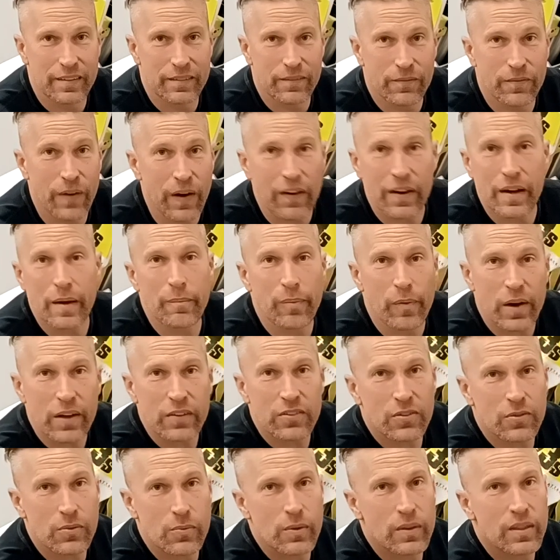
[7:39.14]
very
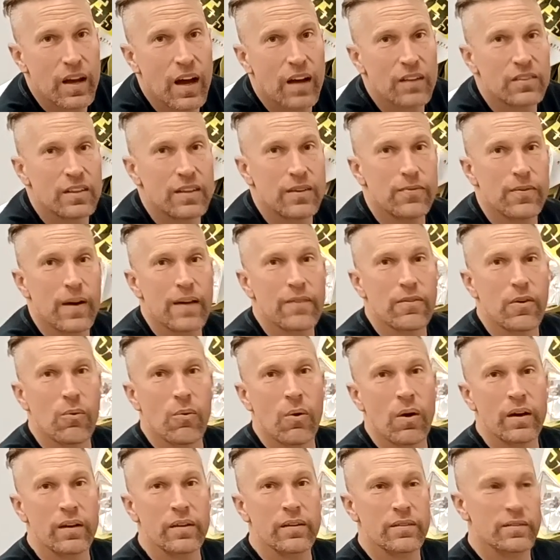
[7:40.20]
impressed with the Husky
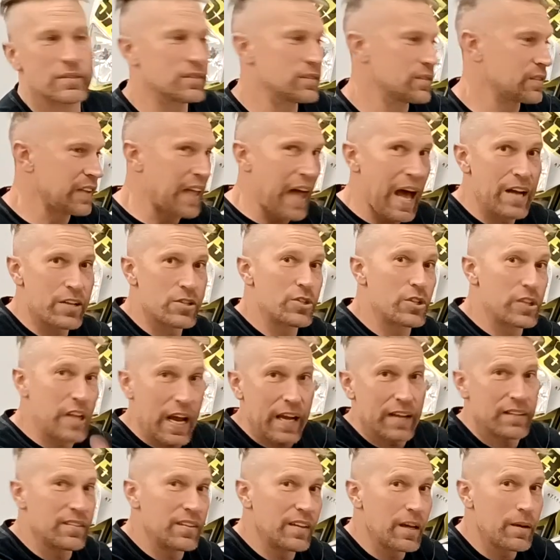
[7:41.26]

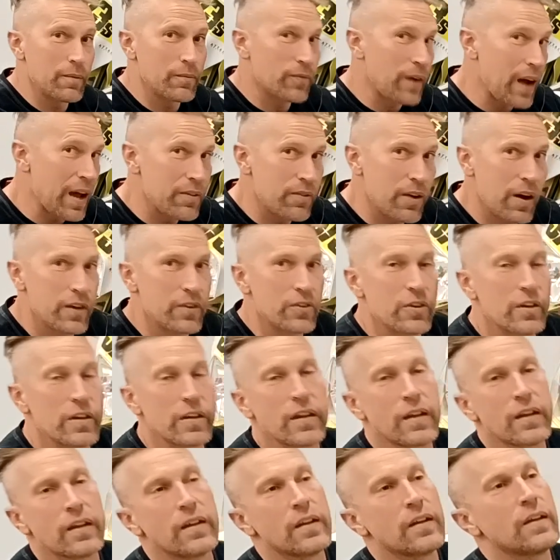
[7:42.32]
501/KTM
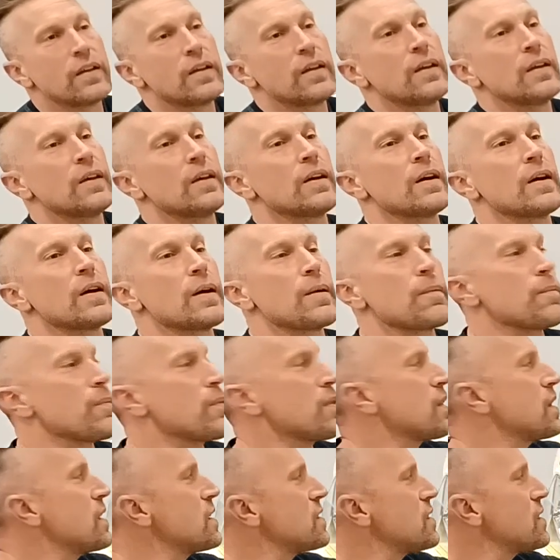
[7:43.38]
500.
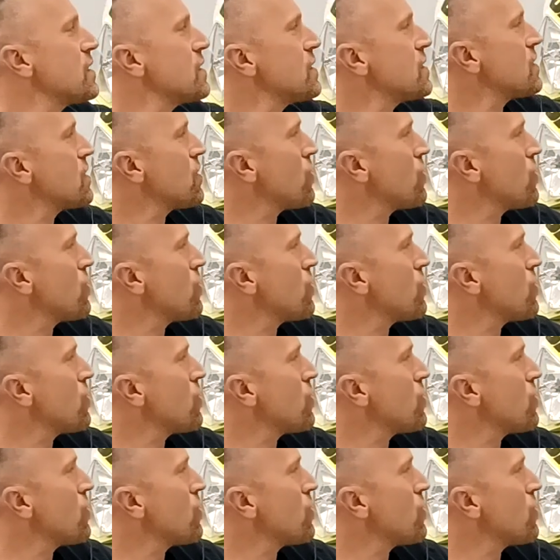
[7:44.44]
This is the